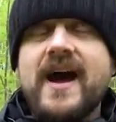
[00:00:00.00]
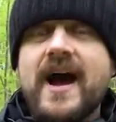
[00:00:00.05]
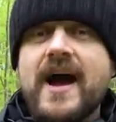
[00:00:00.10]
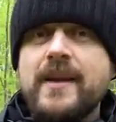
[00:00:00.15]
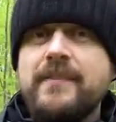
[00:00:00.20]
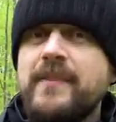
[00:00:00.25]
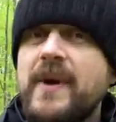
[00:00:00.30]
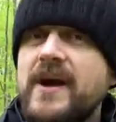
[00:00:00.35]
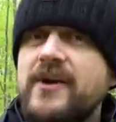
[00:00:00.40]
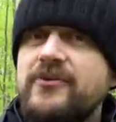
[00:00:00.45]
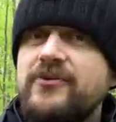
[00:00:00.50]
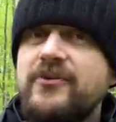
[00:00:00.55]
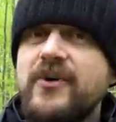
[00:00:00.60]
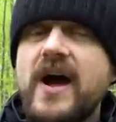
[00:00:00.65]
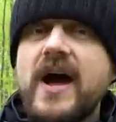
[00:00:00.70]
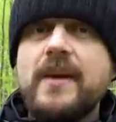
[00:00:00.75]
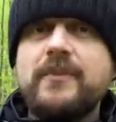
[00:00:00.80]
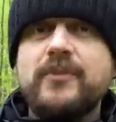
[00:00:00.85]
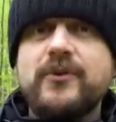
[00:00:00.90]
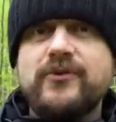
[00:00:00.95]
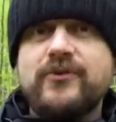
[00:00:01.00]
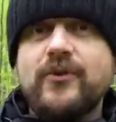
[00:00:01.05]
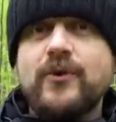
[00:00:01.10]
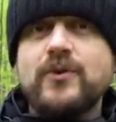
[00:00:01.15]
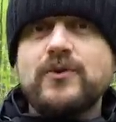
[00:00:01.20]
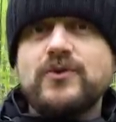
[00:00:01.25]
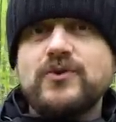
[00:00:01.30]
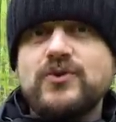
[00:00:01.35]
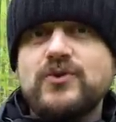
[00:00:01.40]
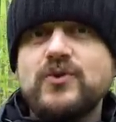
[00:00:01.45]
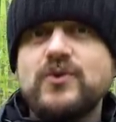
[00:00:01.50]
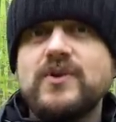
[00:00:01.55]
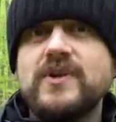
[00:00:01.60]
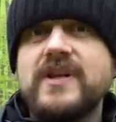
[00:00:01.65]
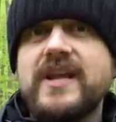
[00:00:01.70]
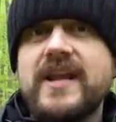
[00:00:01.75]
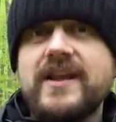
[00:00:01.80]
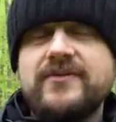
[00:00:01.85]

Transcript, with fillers: I by far prefer to shoot at